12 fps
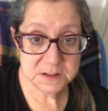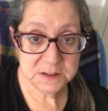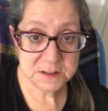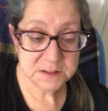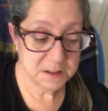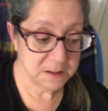
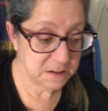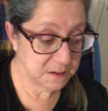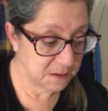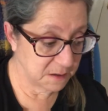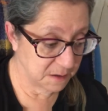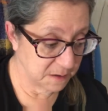She's
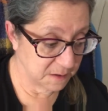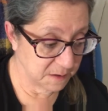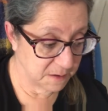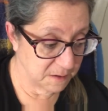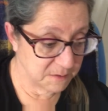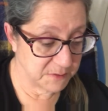
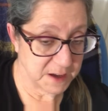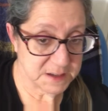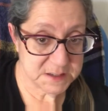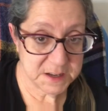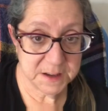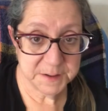
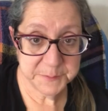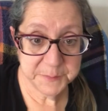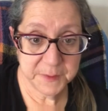feisty.